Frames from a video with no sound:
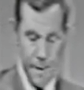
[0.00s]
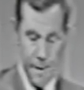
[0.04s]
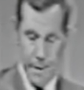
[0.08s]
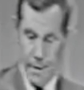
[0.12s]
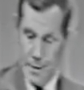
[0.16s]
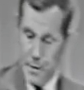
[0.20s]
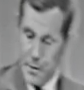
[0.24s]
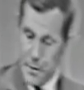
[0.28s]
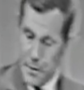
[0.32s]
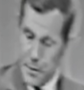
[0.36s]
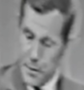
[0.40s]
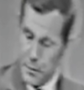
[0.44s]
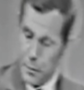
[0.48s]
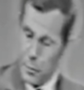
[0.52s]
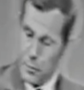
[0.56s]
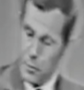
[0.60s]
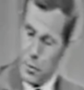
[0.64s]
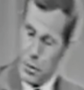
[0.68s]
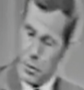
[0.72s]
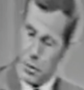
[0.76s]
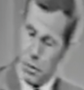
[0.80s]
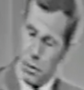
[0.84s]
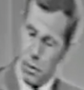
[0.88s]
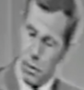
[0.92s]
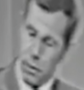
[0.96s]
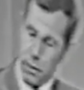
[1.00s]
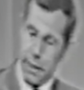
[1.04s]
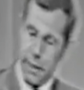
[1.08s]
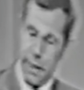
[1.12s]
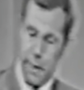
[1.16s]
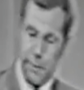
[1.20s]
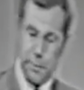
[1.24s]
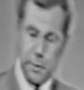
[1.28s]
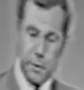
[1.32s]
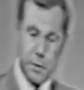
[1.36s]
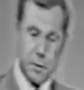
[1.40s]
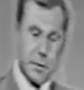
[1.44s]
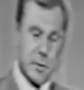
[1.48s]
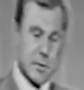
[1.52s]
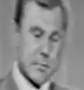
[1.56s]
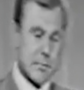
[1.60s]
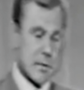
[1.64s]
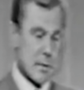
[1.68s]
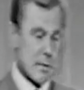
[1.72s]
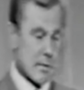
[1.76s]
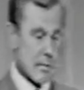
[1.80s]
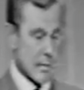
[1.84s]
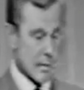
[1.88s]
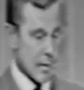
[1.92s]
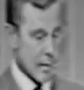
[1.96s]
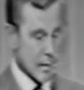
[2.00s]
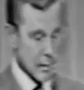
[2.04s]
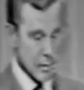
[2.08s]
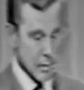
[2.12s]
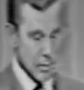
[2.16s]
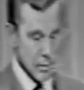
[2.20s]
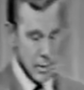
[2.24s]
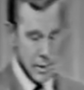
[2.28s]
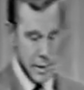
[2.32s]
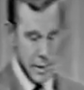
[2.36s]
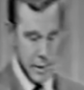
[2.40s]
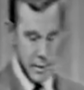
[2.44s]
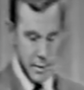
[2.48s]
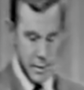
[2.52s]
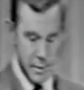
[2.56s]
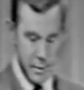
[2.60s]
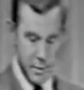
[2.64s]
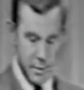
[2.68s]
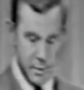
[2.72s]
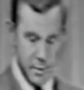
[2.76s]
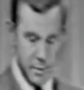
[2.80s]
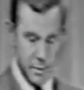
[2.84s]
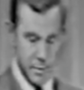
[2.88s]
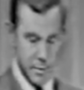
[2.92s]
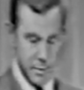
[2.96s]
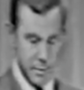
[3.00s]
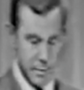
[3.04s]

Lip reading: This is her new book called Capitalism, The Unknown Ideal.